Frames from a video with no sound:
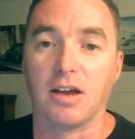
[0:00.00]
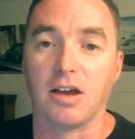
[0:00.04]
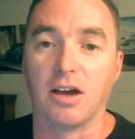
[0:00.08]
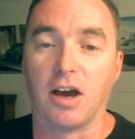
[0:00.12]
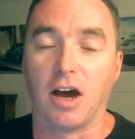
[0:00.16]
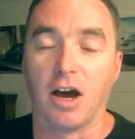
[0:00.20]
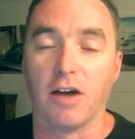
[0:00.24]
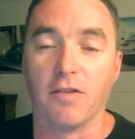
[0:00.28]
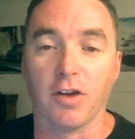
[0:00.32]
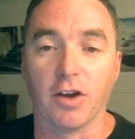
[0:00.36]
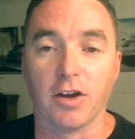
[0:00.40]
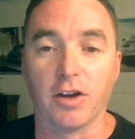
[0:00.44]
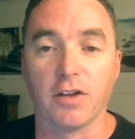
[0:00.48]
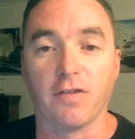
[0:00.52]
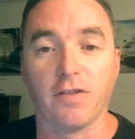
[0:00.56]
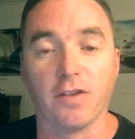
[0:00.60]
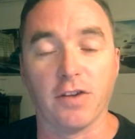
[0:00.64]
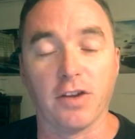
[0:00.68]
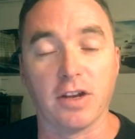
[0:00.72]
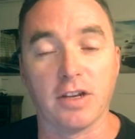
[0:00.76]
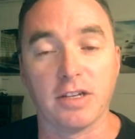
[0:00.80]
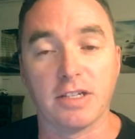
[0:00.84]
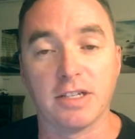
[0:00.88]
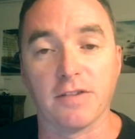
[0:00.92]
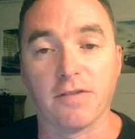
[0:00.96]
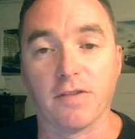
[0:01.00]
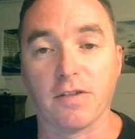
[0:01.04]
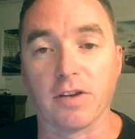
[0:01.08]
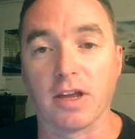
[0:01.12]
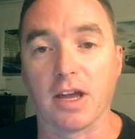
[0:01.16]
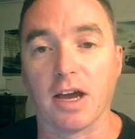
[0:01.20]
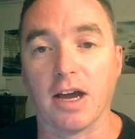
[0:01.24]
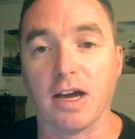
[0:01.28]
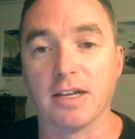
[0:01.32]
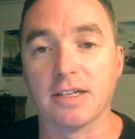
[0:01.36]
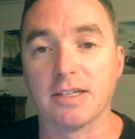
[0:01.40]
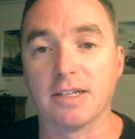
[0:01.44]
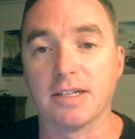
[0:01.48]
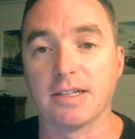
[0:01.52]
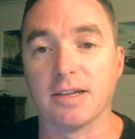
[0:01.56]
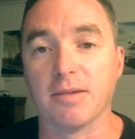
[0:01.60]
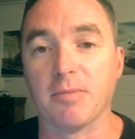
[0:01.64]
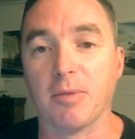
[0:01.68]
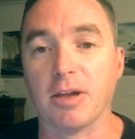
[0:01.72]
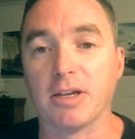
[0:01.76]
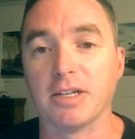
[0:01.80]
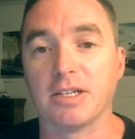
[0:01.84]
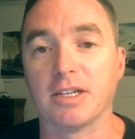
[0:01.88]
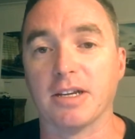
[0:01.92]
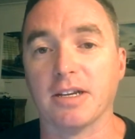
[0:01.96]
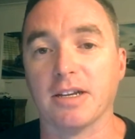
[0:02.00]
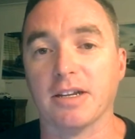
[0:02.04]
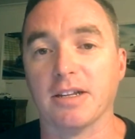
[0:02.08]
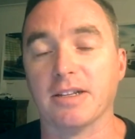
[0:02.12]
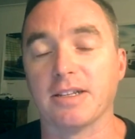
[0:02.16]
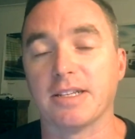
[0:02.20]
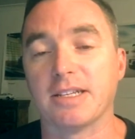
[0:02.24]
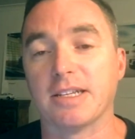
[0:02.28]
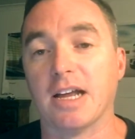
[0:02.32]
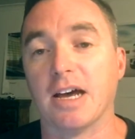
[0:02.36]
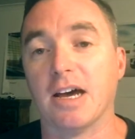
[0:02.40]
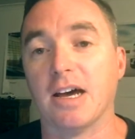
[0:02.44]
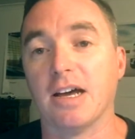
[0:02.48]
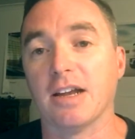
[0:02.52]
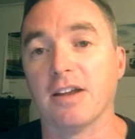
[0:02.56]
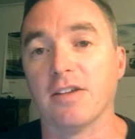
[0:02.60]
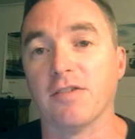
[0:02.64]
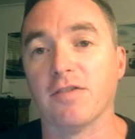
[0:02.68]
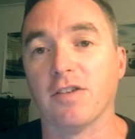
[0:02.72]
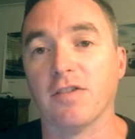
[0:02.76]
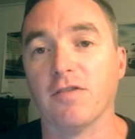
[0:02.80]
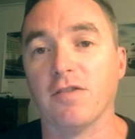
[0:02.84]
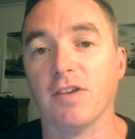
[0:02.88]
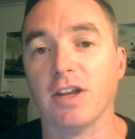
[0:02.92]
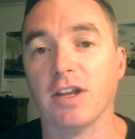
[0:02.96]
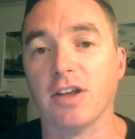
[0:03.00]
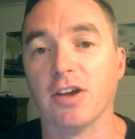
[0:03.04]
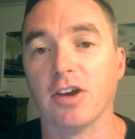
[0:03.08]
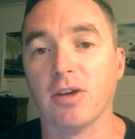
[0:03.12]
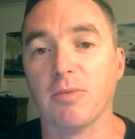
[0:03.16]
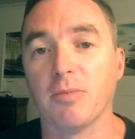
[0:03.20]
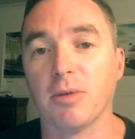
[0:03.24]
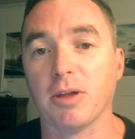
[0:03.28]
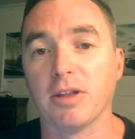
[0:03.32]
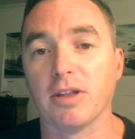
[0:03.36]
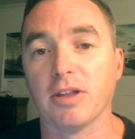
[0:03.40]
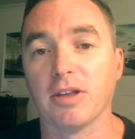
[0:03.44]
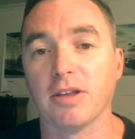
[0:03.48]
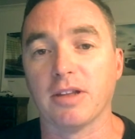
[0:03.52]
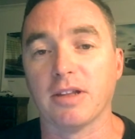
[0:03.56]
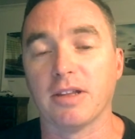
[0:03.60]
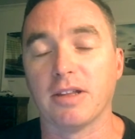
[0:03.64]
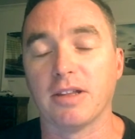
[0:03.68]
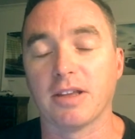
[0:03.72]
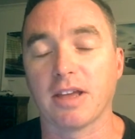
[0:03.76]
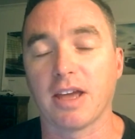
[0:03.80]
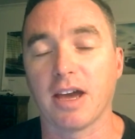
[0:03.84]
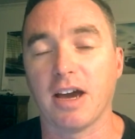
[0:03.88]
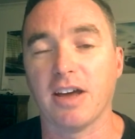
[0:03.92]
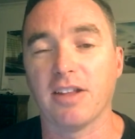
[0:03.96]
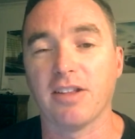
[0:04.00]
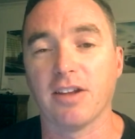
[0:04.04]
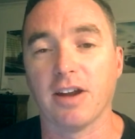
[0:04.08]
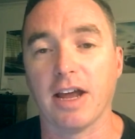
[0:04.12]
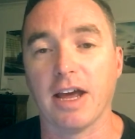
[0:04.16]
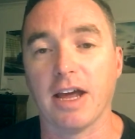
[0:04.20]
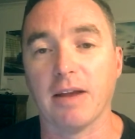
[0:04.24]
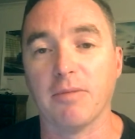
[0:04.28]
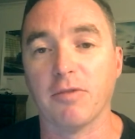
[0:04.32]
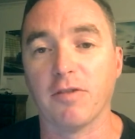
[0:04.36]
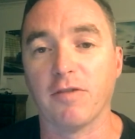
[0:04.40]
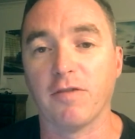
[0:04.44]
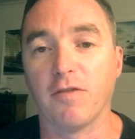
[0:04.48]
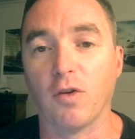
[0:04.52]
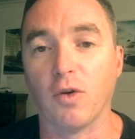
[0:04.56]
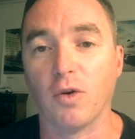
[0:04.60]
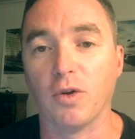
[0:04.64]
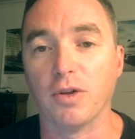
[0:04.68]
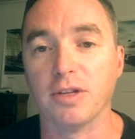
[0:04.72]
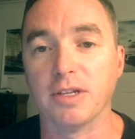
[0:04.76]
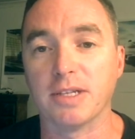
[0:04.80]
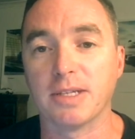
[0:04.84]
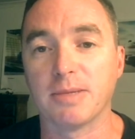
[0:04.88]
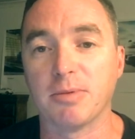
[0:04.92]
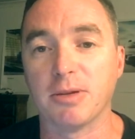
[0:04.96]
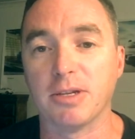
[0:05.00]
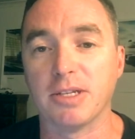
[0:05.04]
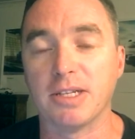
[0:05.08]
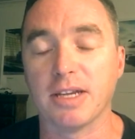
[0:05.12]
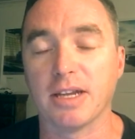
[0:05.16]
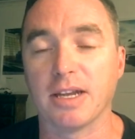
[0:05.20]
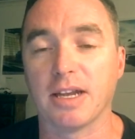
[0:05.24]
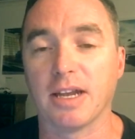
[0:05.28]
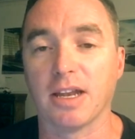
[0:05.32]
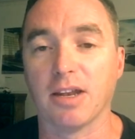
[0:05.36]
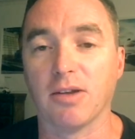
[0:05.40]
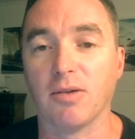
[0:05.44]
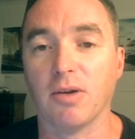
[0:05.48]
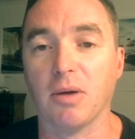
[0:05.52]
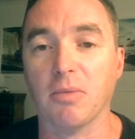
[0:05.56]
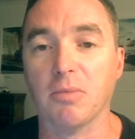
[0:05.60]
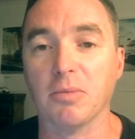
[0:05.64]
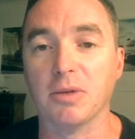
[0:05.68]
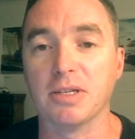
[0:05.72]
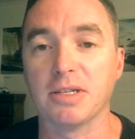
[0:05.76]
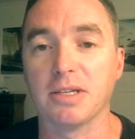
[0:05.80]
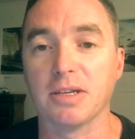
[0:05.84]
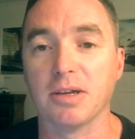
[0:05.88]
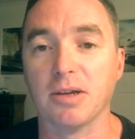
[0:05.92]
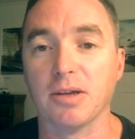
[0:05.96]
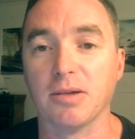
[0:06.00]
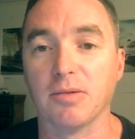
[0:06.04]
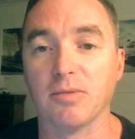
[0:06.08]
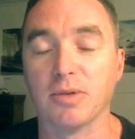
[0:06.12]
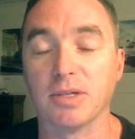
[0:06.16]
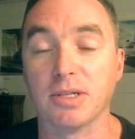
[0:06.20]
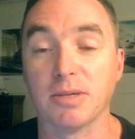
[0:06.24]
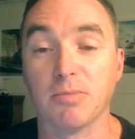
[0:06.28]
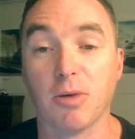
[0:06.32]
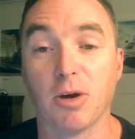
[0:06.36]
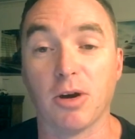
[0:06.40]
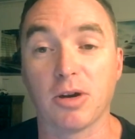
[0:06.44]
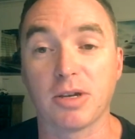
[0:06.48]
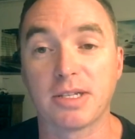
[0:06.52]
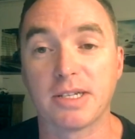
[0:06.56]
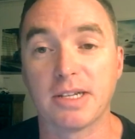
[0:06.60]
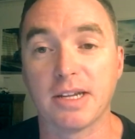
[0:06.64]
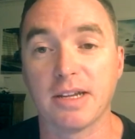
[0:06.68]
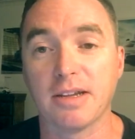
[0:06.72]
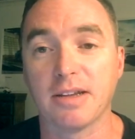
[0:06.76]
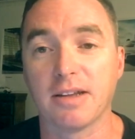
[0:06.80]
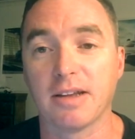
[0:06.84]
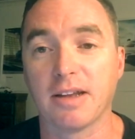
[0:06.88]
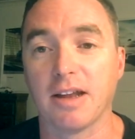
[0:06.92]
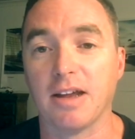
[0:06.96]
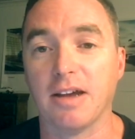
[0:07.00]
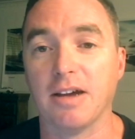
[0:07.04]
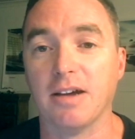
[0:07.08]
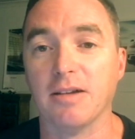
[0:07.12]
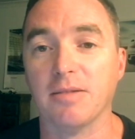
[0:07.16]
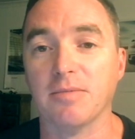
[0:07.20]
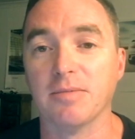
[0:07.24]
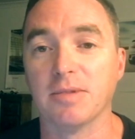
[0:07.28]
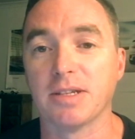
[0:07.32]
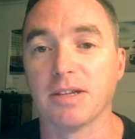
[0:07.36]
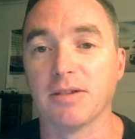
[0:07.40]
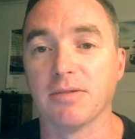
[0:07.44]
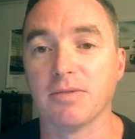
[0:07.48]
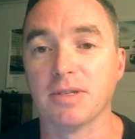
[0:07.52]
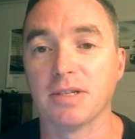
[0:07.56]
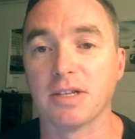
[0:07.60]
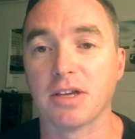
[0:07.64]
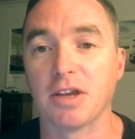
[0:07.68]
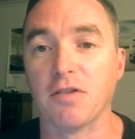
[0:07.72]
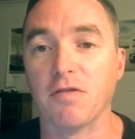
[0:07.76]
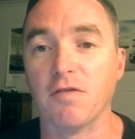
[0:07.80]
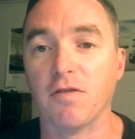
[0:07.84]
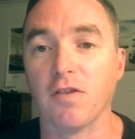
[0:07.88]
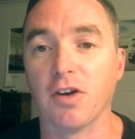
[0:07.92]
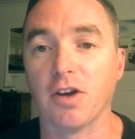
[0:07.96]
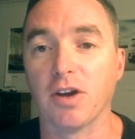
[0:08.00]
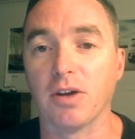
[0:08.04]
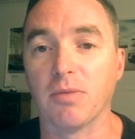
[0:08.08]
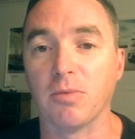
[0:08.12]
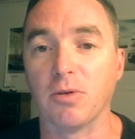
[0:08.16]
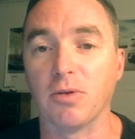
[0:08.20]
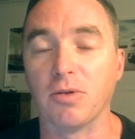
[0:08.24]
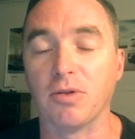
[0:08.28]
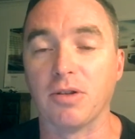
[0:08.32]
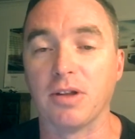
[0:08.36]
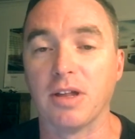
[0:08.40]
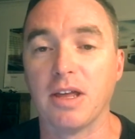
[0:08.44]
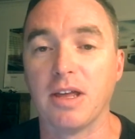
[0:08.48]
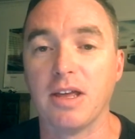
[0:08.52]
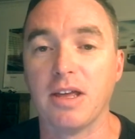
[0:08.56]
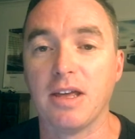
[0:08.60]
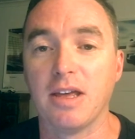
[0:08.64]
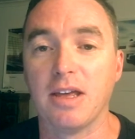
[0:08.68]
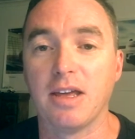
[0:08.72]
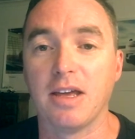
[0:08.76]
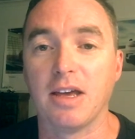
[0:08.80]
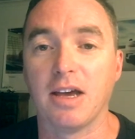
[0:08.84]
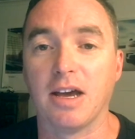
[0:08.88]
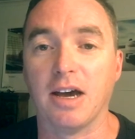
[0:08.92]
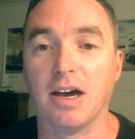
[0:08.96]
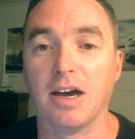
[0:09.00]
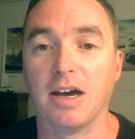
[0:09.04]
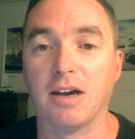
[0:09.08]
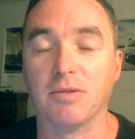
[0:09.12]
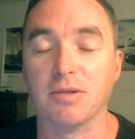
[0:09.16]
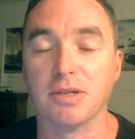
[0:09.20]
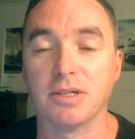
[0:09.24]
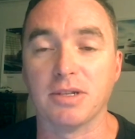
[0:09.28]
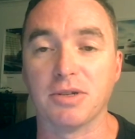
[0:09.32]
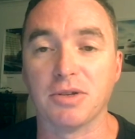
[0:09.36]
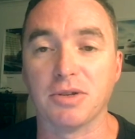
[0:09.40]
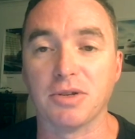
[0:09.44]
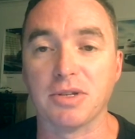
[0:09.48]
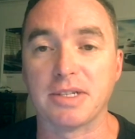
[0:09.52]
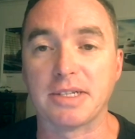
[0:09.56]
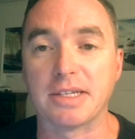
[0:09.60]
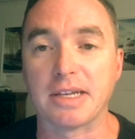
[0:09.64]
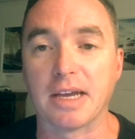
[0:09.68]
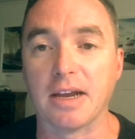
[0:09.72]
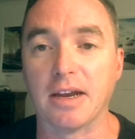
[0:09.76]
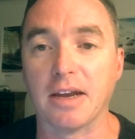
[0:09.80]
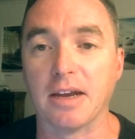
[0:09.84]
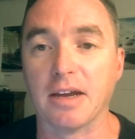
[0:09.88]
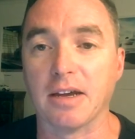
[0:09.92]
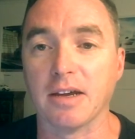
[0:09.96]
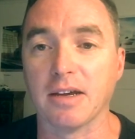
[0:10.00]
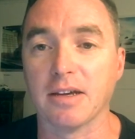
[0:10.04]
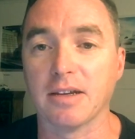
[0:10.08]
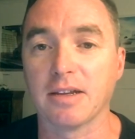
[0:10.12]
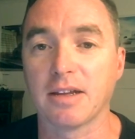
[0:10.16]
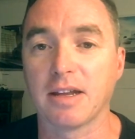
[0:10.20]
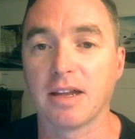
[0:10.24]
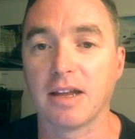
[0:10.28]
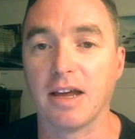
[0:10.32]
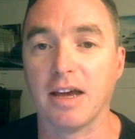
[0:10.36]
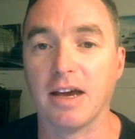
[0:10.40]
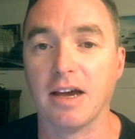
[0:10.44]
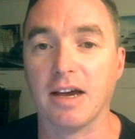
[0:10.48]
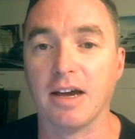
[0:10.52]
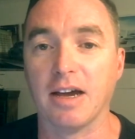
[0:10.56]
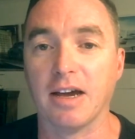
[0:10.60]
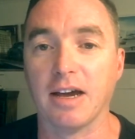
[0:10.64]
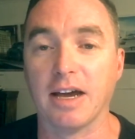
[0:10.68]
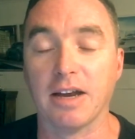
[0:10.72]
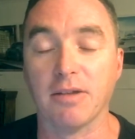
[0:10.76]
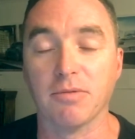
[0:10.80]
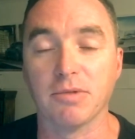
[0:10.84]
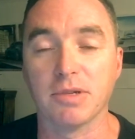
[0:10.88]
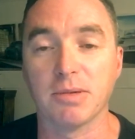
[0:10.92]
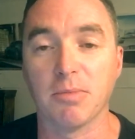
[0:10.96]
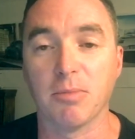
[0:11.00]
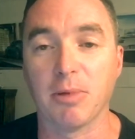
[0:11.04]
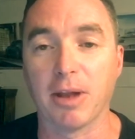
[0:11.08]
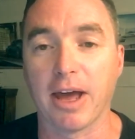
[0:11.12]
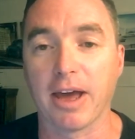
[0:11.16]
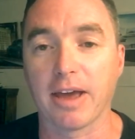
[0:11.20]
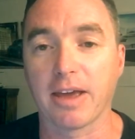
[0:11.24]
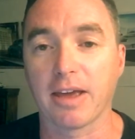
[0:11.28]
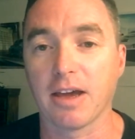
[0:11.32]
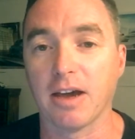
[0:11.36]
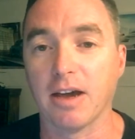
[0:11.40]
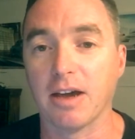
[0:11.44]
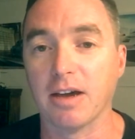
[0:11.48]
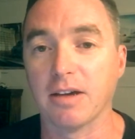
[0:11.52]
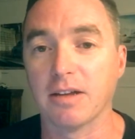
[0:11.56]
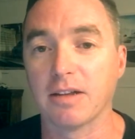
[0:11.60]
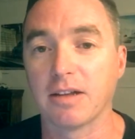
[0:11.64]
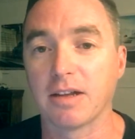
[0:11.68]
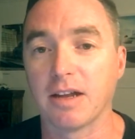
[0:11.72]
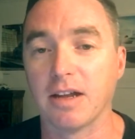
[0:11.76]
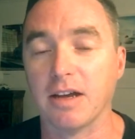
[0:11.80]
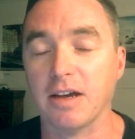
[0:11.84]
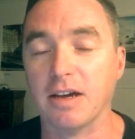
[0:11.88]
I've owned a few different cars, as I mentioned at the start of the video, but the car that I had before this particular one was a Boxster. So it was a convertible. It was a 2-seater, and it was a black car.